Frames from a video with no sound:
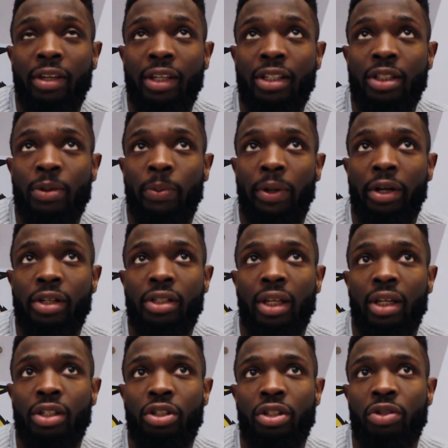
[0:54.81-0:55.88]
Ian Spears,
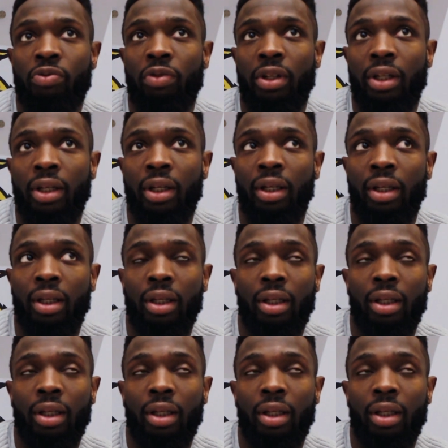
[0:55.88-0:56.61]
that has just really